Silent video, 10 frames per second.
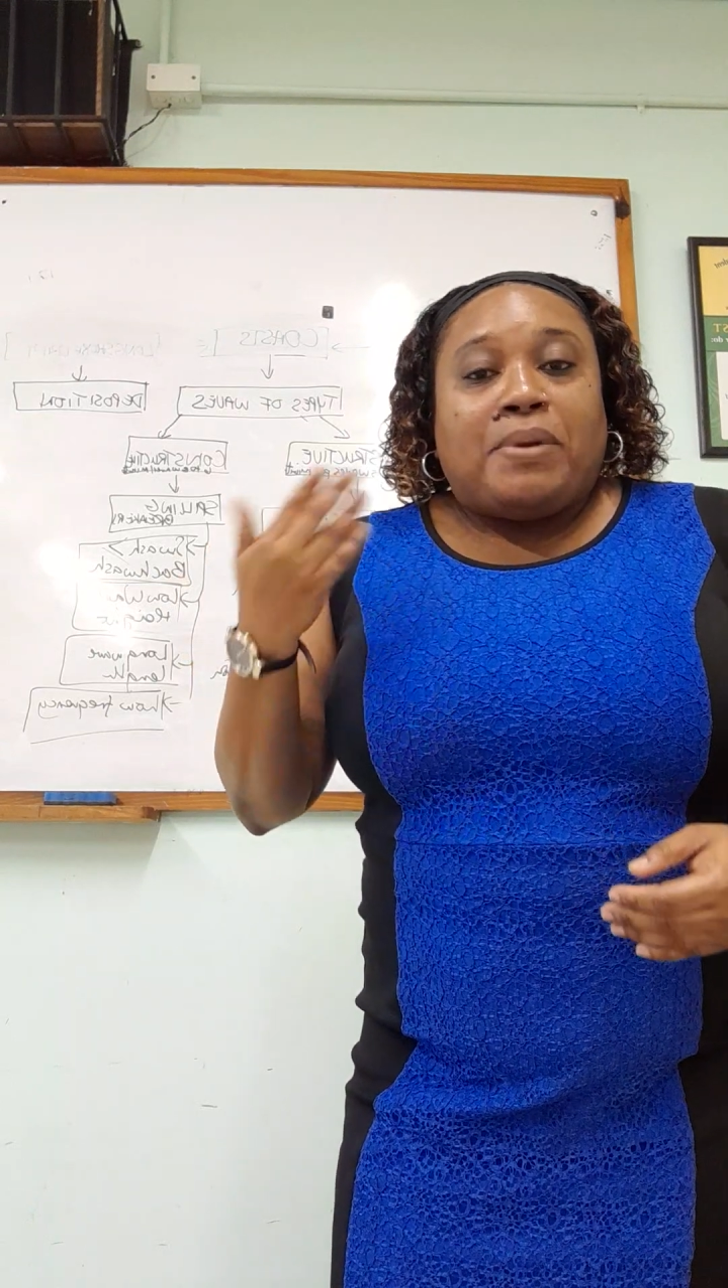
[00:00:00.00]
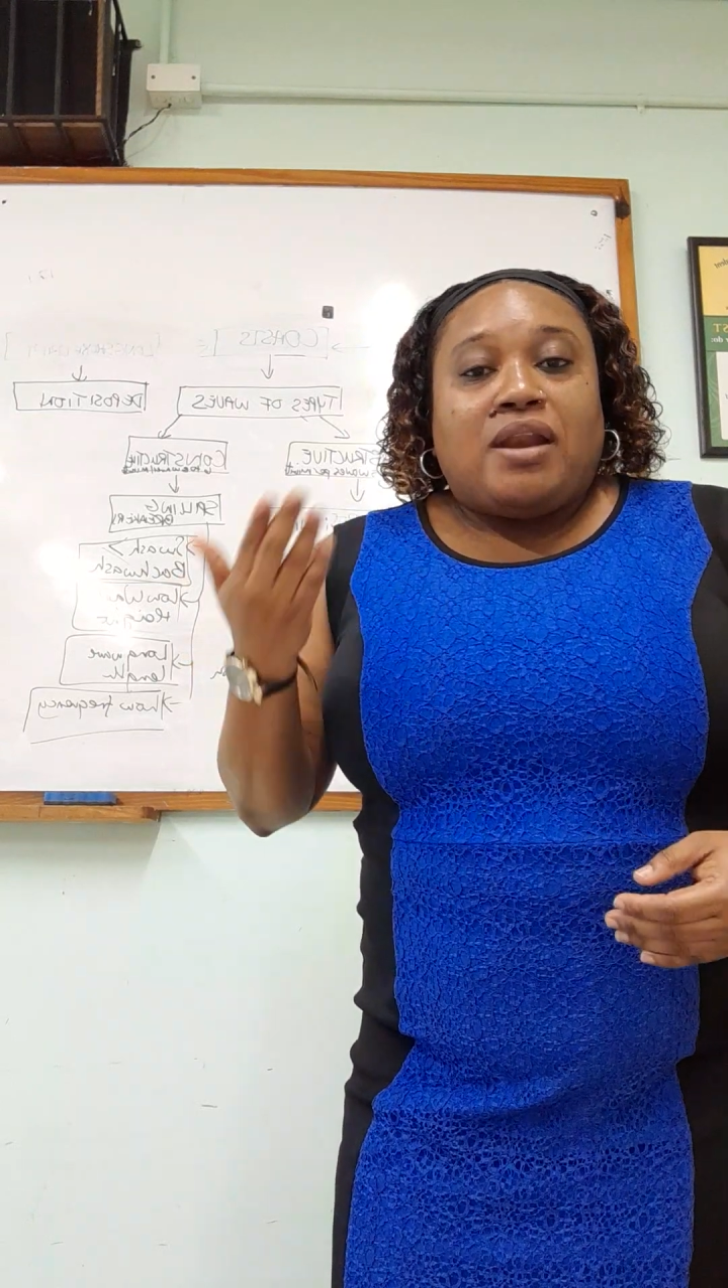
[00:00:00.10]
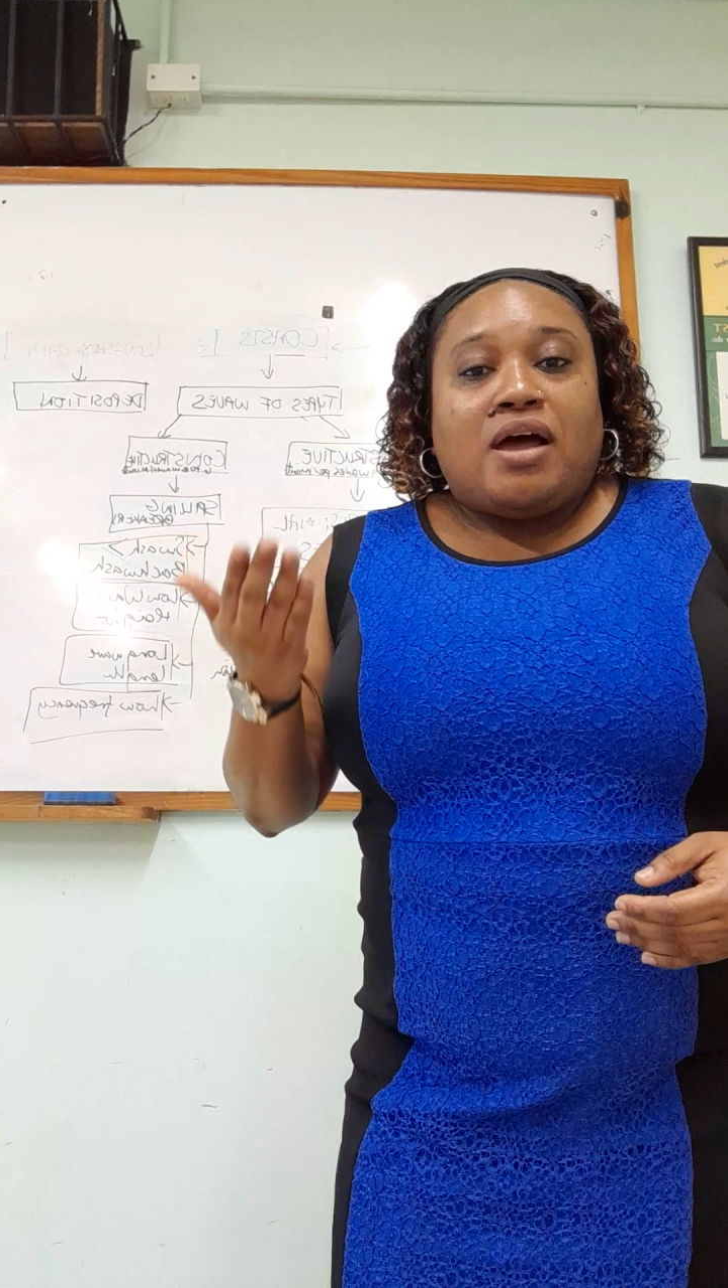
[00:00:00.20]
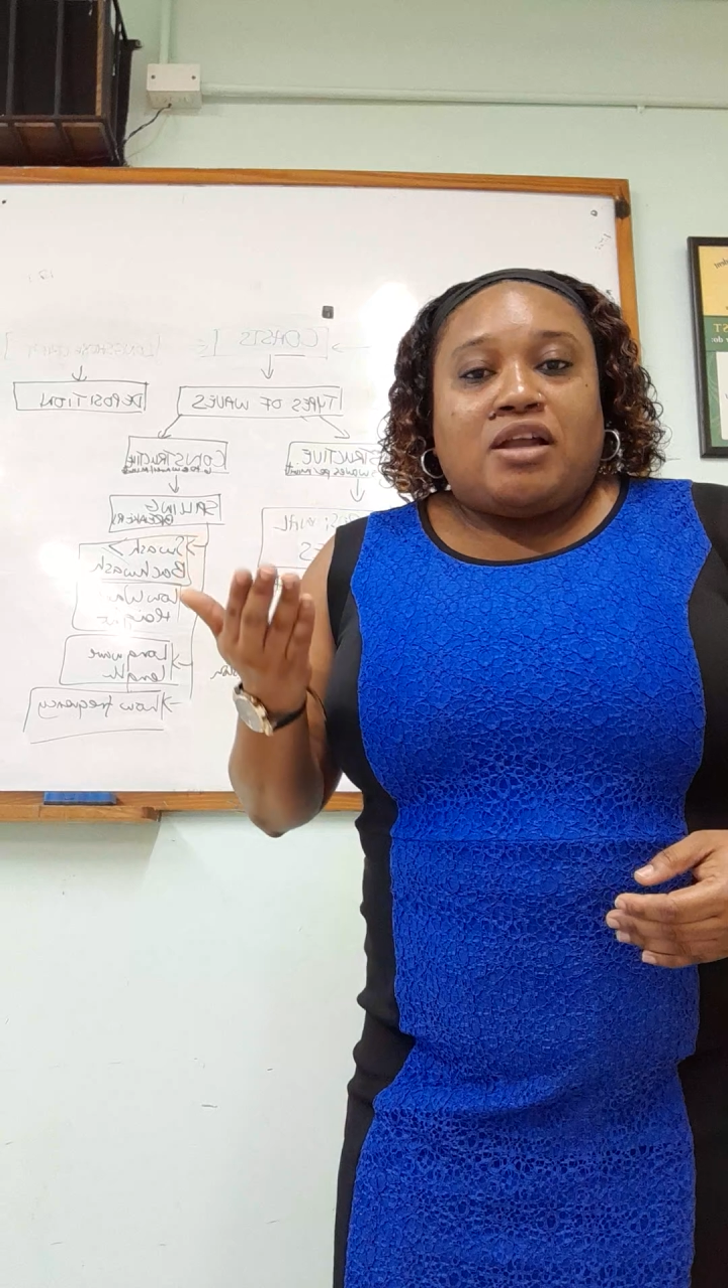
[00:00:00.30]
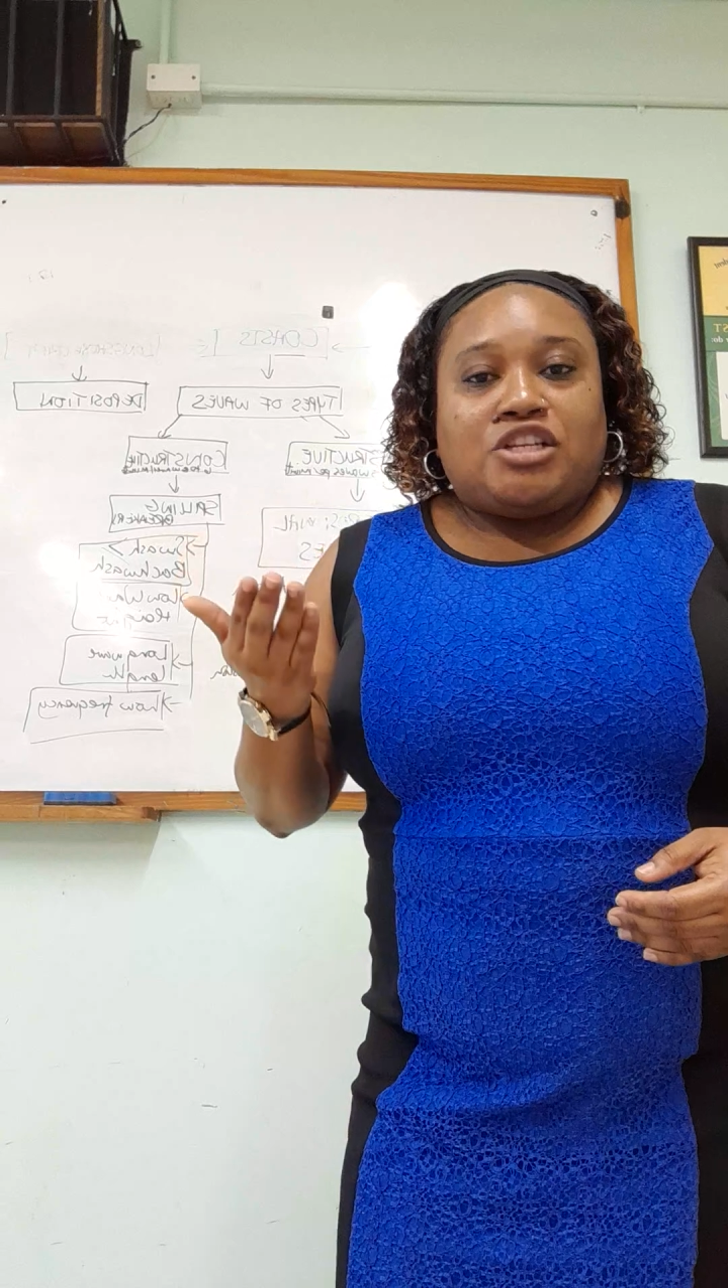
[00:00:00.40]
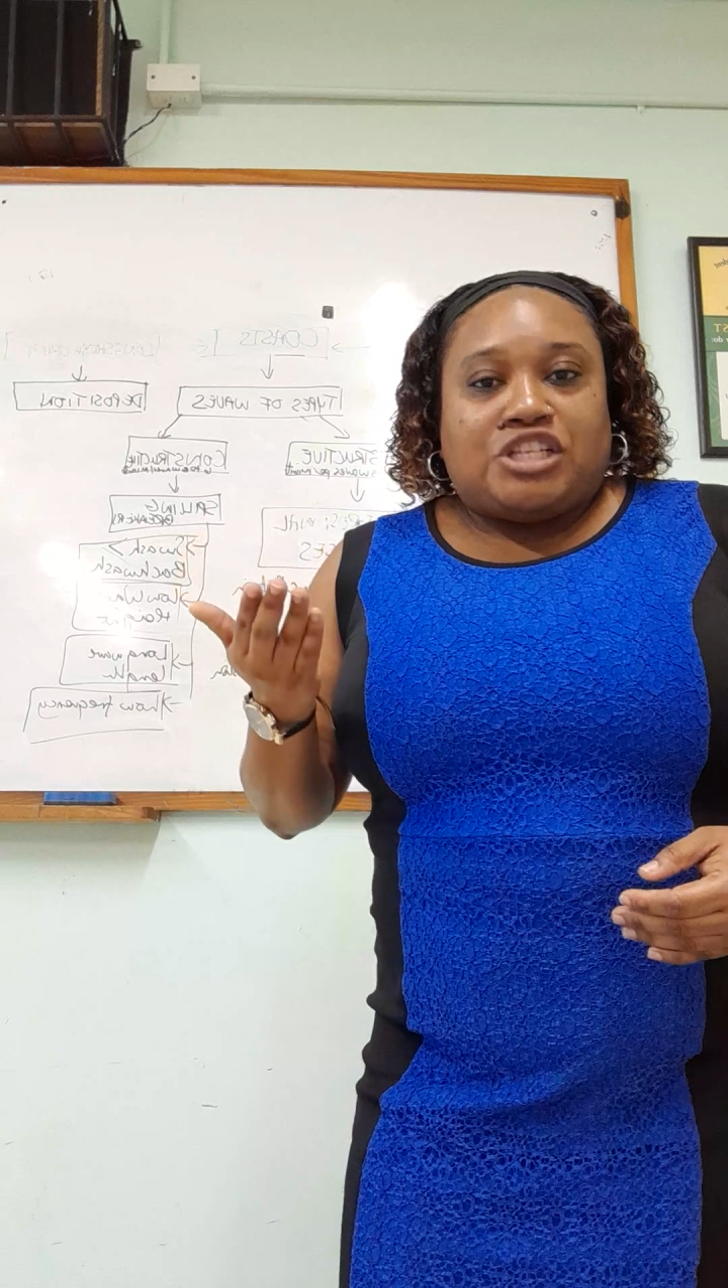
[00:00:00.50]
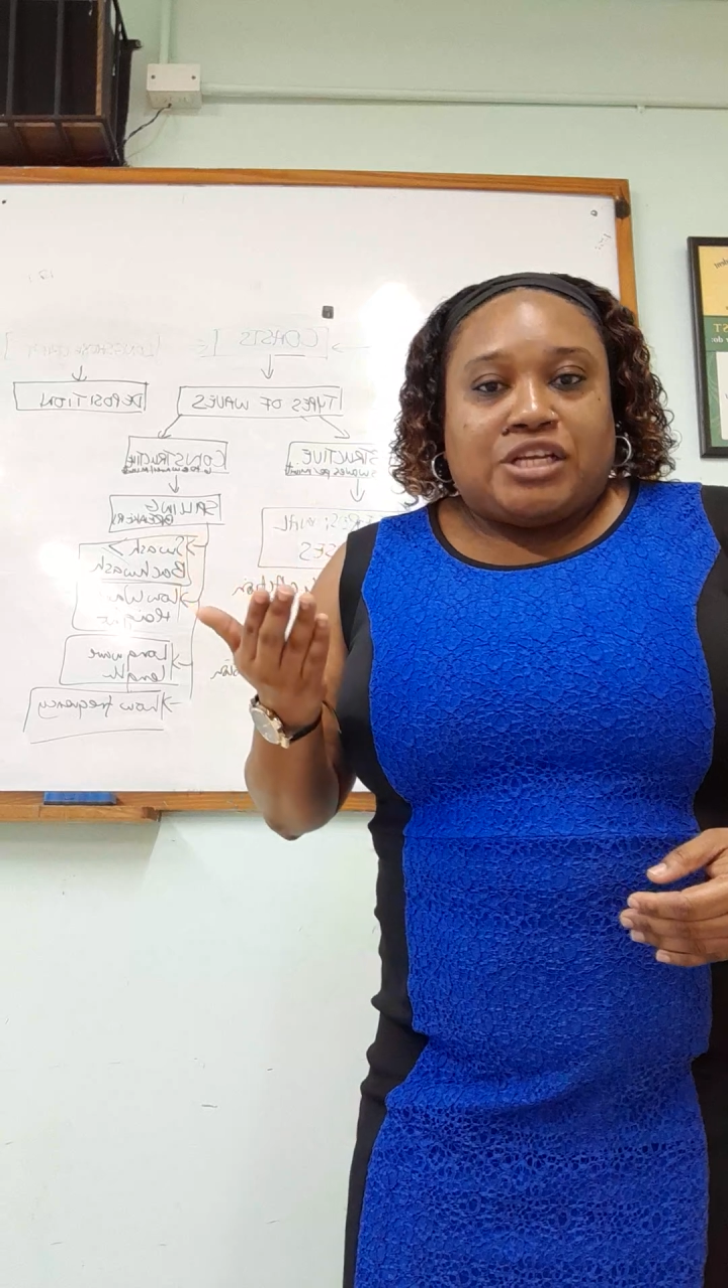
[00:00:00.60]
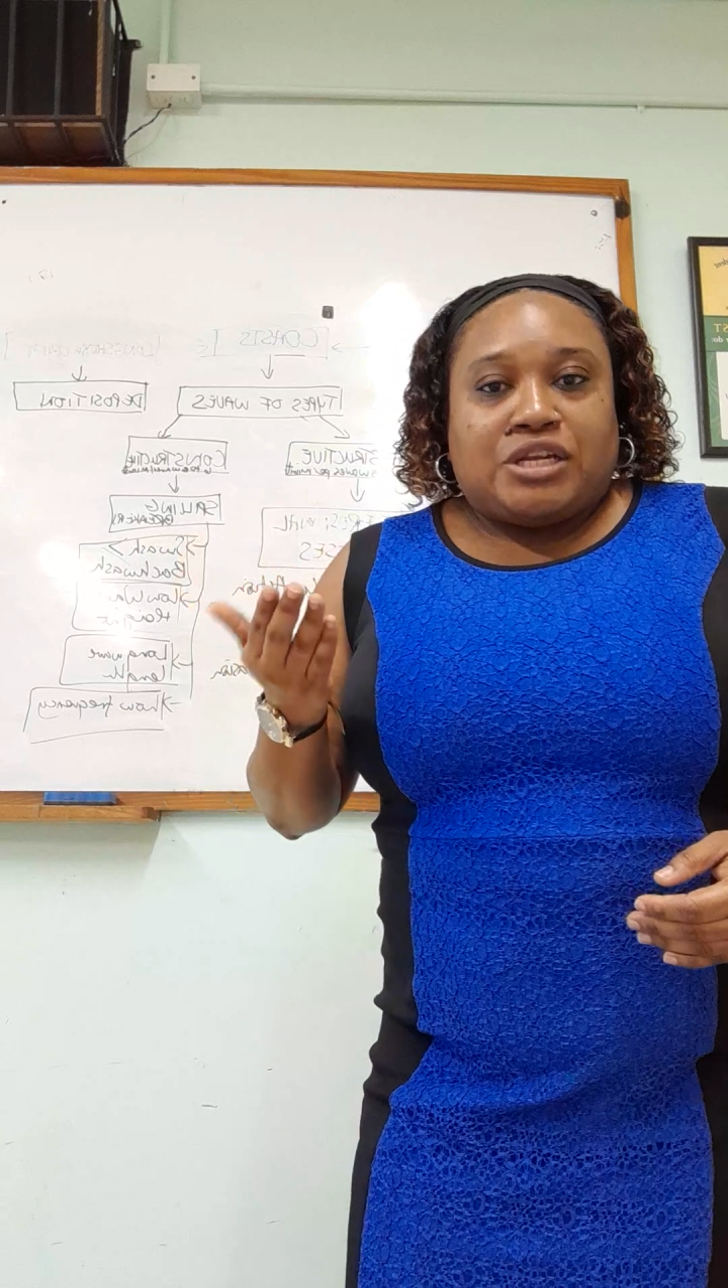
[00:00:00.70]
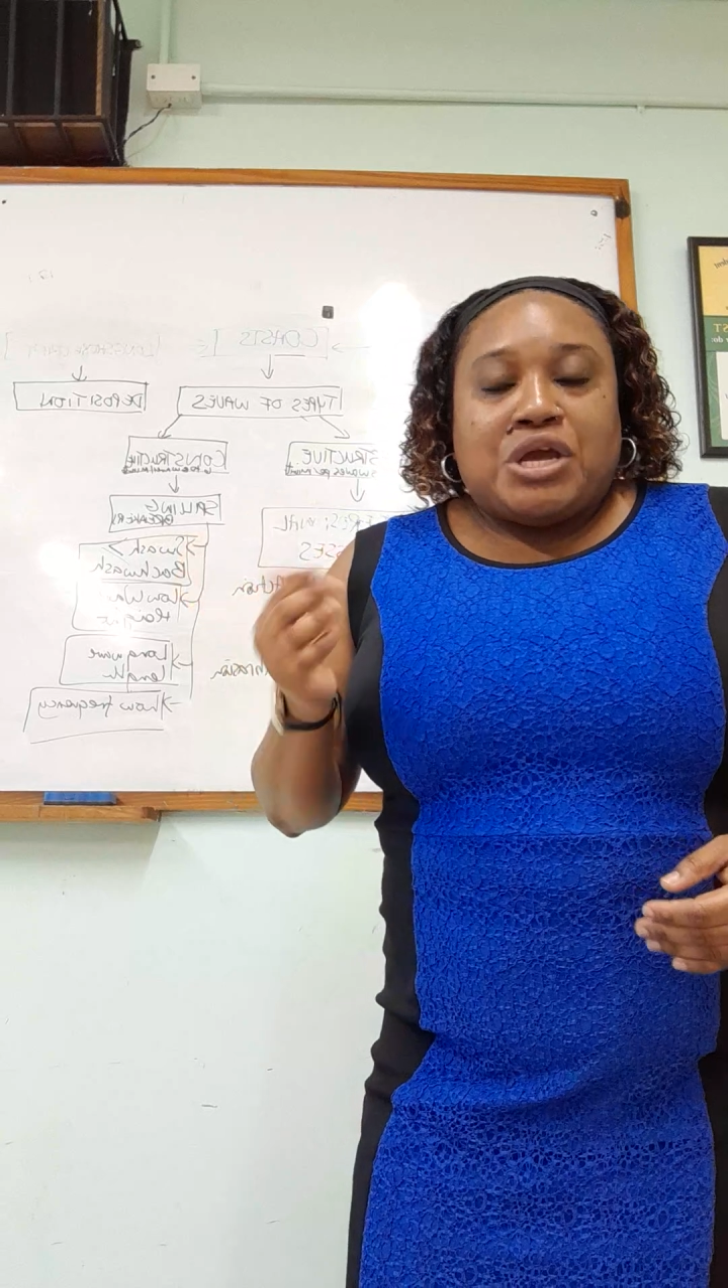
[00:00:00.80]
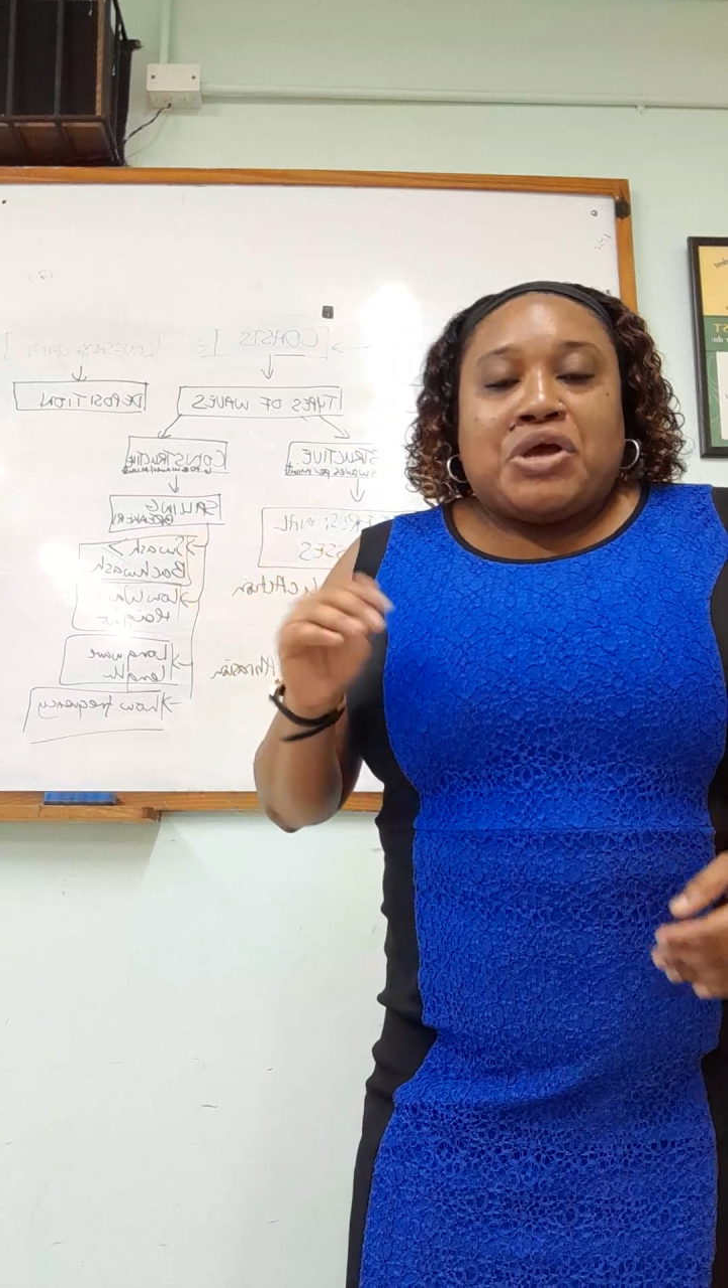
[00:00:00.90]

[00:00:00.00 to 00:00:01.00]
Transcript: plunging.